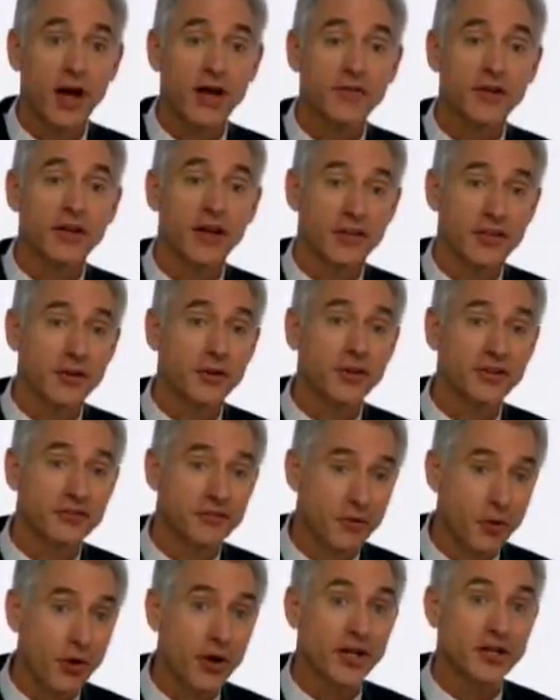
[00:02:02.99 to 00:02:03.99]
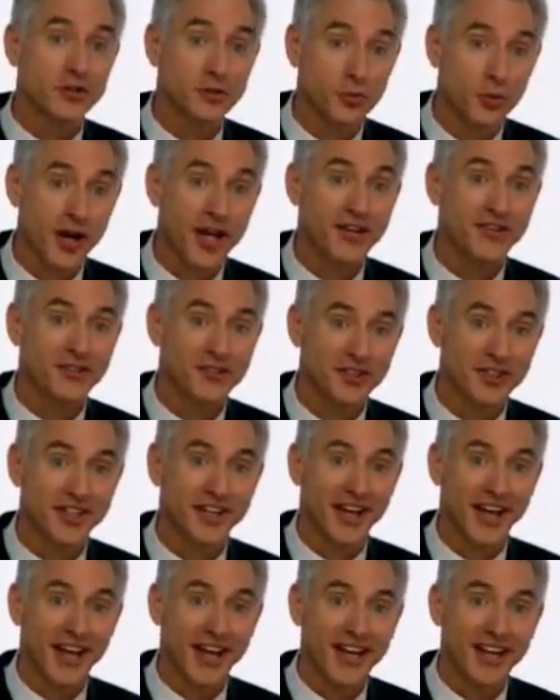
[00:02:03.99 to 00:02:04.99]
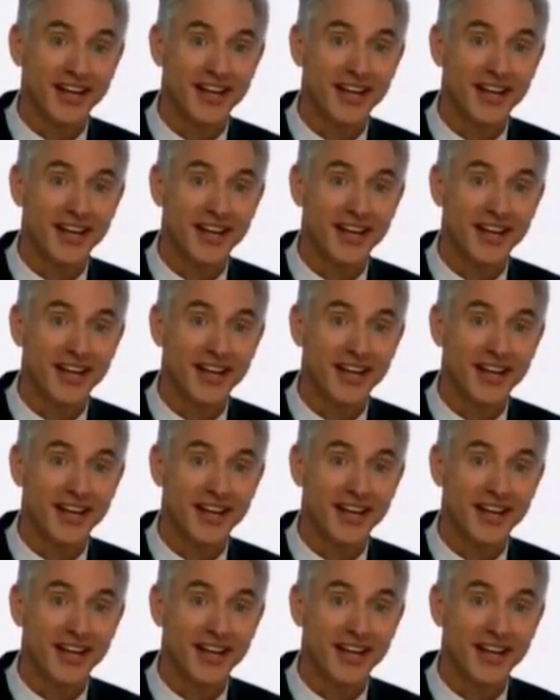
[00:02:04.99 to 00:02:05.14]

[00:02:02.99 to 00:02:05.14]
You know, I have a 34-inch waist today.